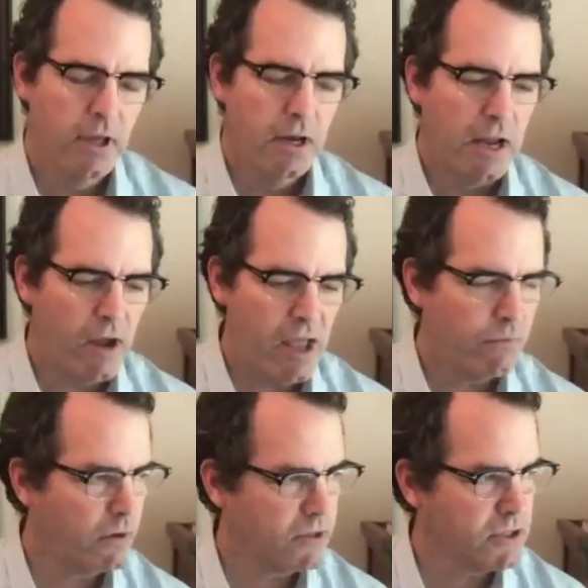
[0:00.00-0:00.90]
Now I have
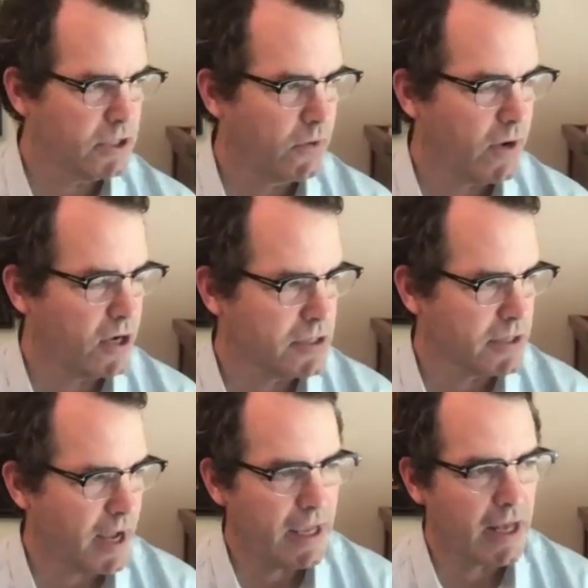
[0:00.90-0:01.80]
one of those silly questions
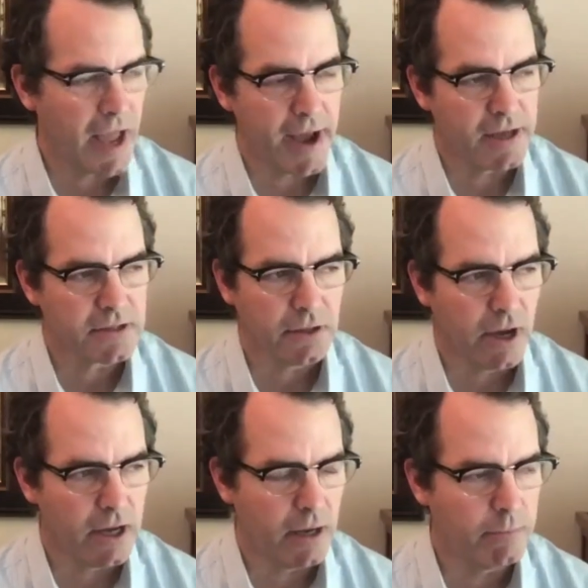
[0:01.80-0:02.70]
that I get asked a
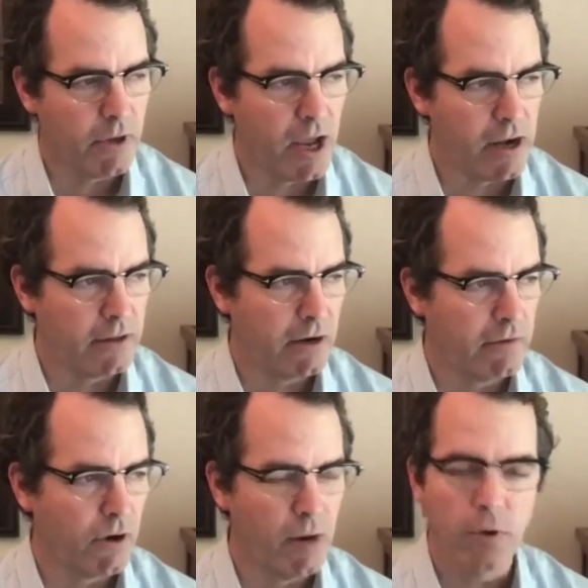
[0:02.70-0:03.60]
lot, and
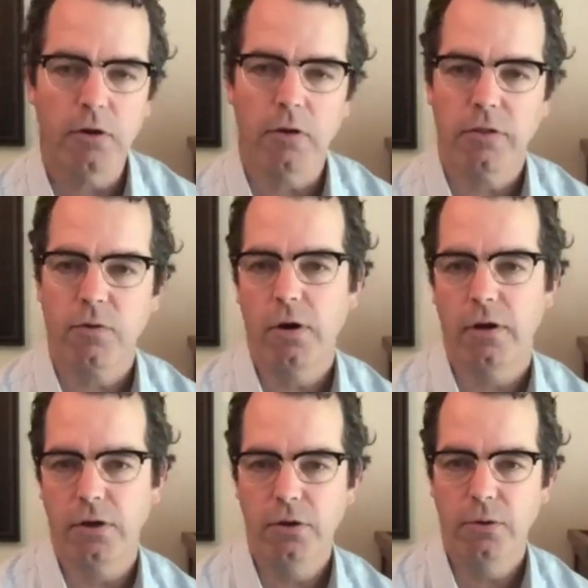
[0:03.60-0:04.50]
therefore I'm going to thwart
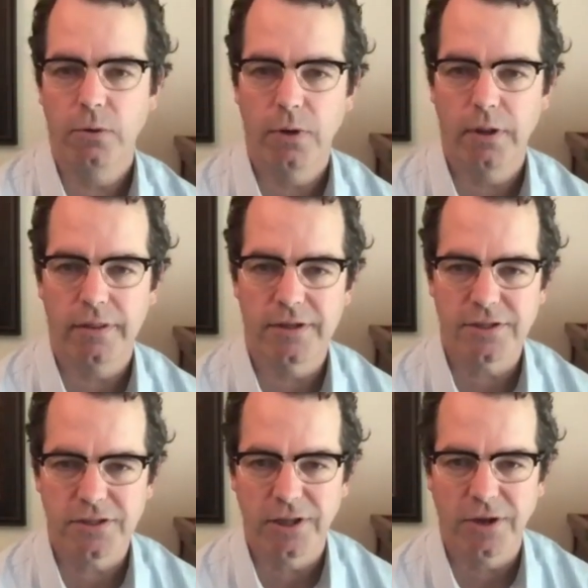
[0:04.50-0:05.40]
you with
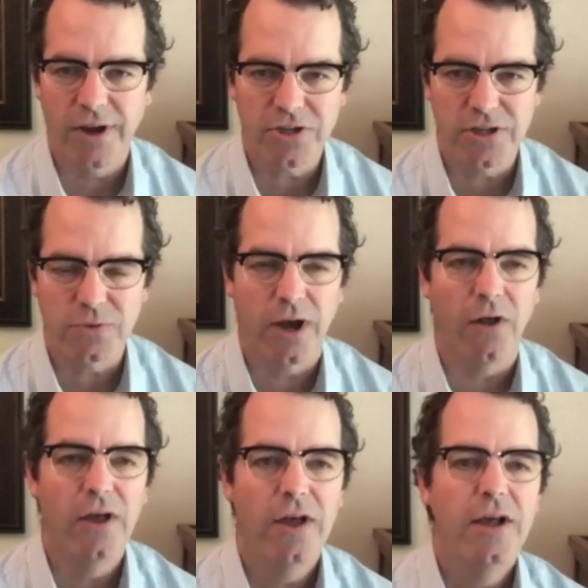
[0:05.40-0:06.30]
this silly question as
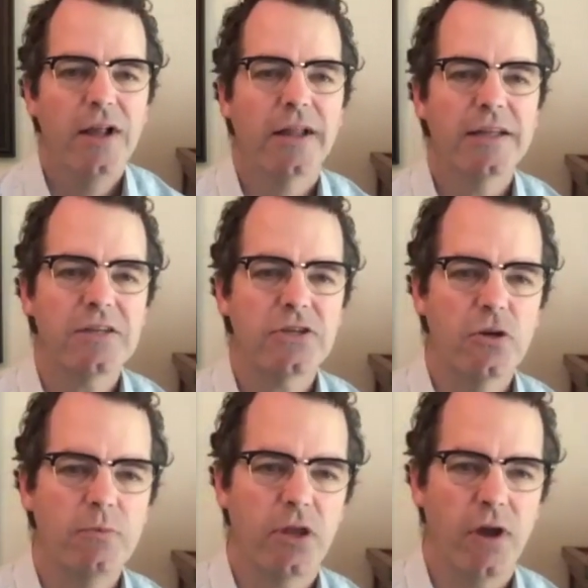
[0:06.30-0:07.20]
well. Let's
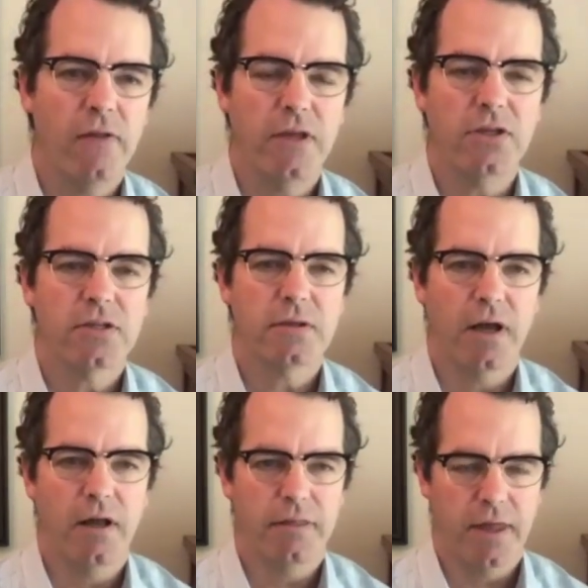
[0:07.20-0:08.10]
assume that you had these
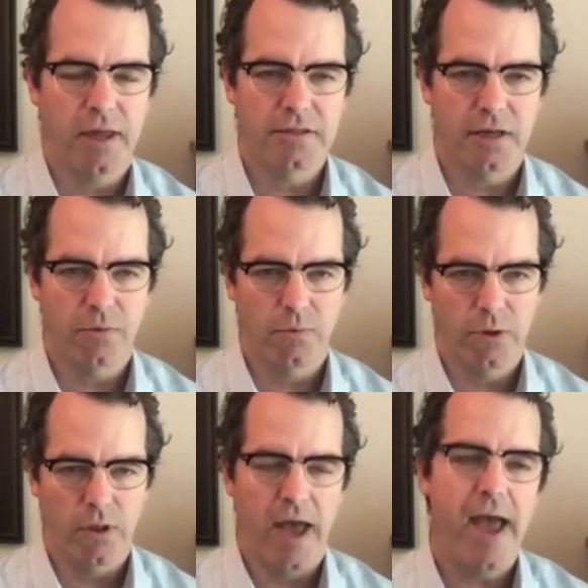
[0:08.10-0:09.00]
things that we
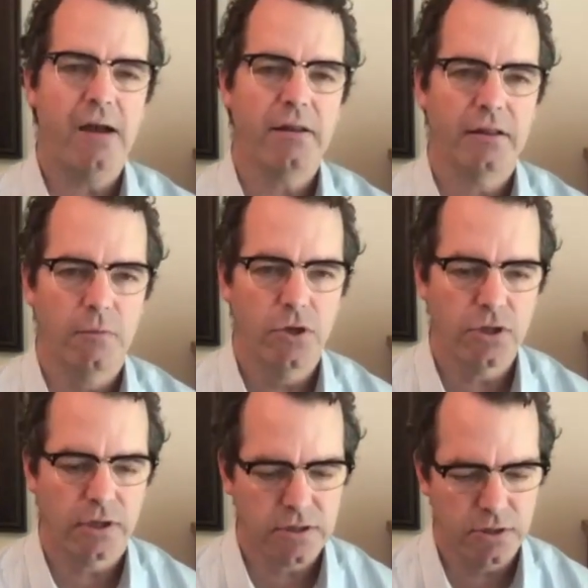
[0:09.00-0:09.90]
will act like they're
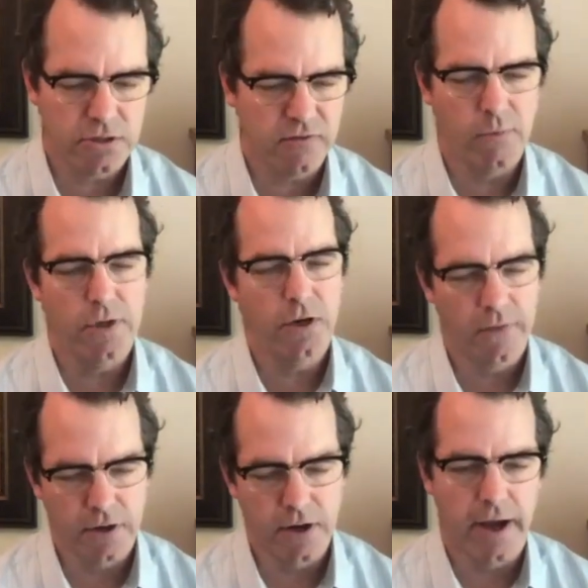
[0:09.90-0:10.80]
mutually exclusive, but we know
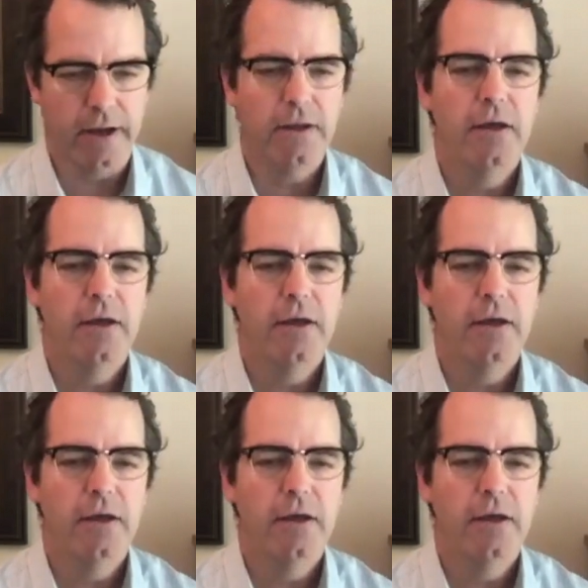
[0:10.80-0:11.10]
they're not.